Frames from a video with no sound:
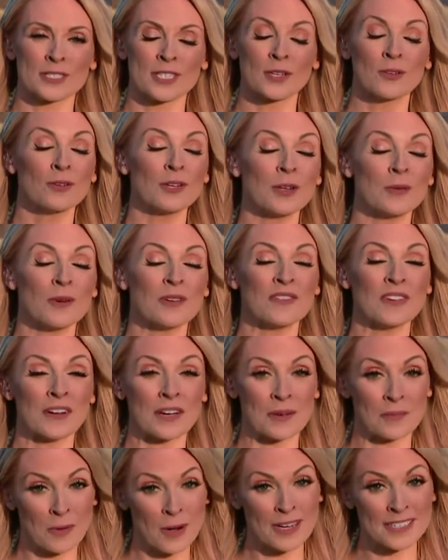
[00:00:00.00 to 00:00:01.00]
including one very
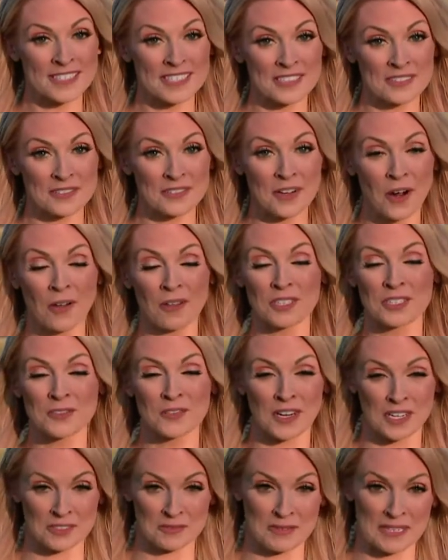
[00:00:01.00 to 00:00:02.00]
impressive college
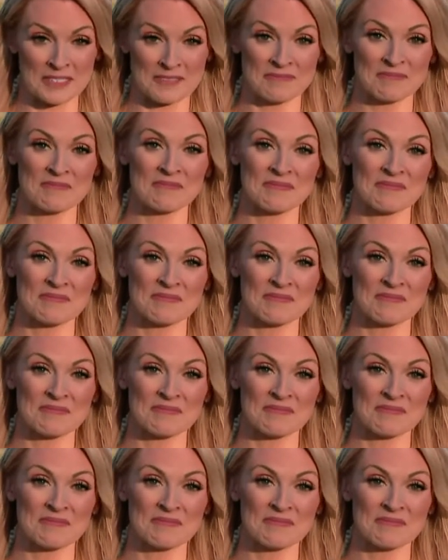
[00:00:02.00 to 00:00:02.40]
freshman.